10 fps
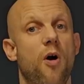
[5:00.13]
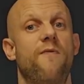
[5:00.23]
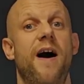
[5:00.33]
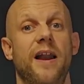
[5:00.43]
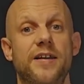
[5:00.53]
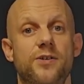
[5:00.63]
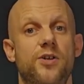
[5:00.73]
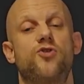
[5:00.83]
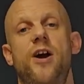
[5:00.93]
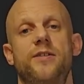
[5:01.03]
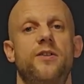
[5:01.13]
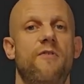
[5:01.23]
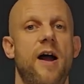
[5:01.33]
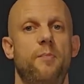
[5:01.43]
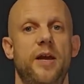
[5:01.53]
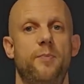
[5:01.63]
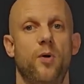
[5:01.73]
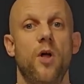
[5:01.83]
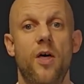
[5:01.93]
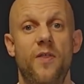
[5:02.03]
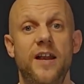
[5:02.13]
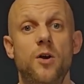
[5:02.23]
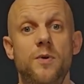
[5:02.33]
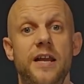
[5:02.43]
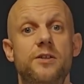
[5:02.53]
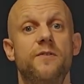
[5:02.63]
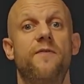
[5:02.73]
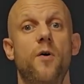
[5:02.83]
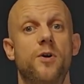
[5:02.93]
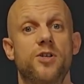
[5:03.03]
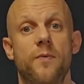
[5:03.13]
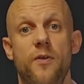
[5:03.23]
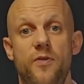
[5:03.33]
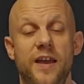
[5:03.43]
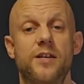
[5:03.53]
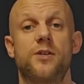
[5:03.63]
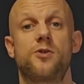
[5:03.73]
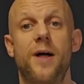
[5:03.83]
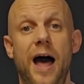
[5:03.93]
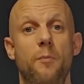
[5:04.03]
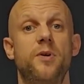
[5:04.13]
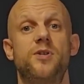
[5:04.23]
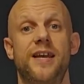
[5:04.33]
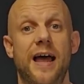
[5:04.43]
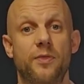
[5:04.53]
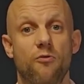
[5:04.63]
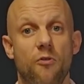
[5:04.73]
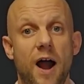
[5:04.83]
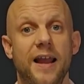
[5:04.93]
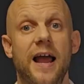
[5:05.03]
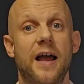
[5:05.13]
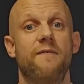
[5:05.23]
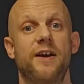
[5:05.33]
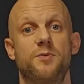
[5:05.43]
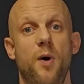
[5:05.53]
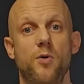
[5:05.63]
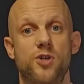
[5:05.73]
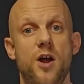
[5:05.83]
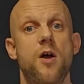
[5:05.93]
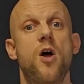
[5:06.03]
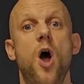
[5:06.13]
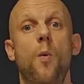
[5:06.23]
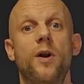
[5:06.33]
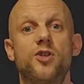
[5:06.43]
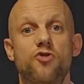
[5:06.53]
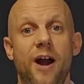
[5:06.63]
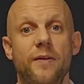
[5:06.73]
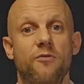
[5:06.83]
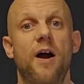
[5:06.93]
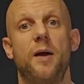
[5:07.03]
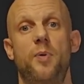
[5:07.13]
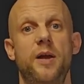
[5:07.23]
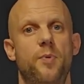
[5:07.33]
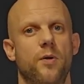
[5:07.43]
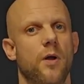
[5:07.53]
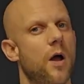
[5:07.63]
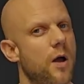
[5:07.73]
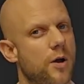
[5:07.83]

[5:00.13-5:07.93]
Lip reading: profile isn't attracting the right people, then you need to focus on the things that will help you to get the right kind of exposure and will attract the right people.